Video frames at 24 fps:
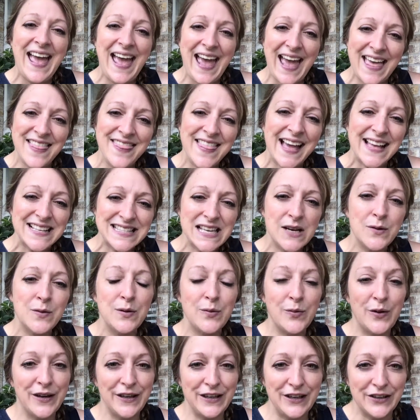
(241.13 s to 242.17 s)
And that's how we
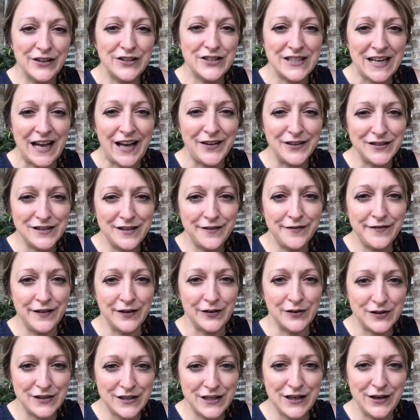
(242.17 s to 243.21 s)
want your child to
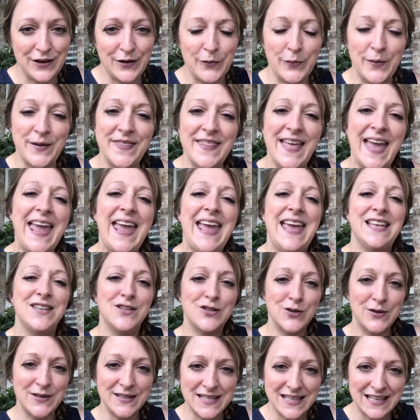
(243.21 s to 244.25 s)
feel too. When they
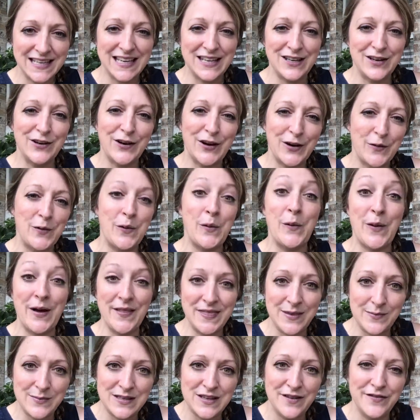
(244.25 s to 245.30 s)
enter into kindergarten, we want
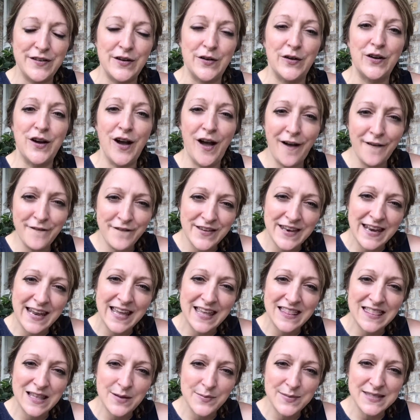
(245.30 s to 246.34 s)
them to feel confident
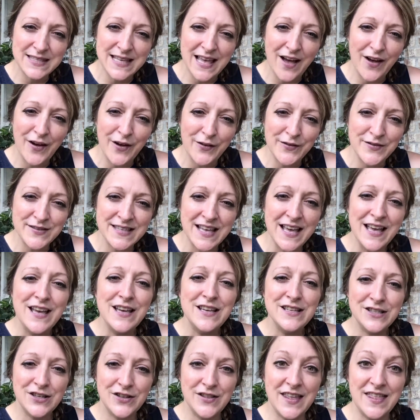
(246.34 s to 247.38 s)
in themselves
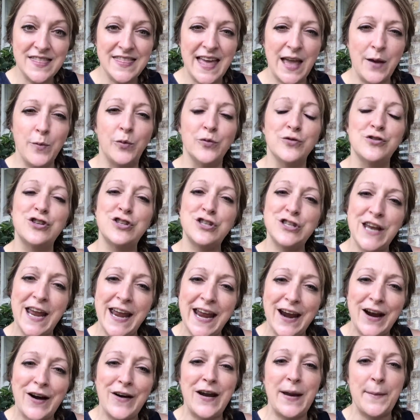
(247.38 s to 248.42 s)
so that they will
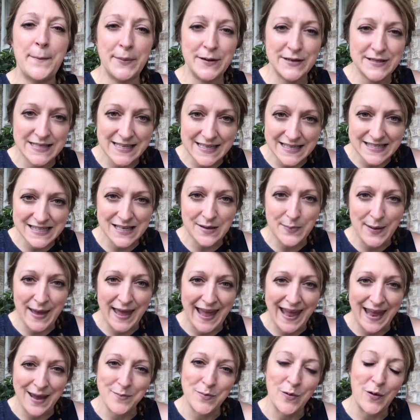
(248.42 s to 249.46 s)
share and
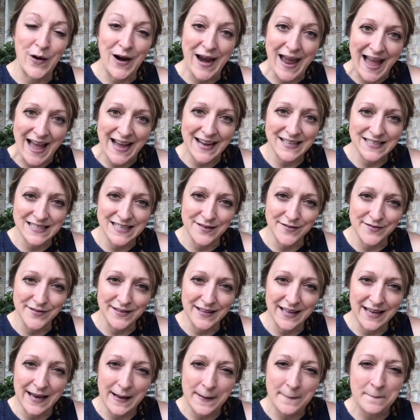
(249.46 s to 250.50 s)
participate more
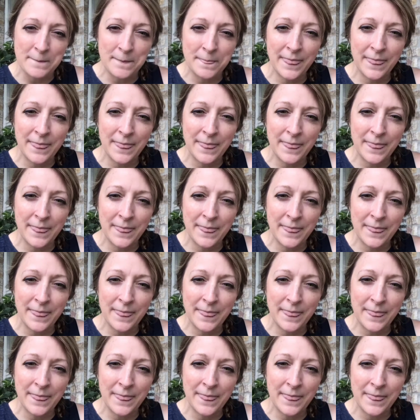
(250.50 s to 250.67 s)
actively.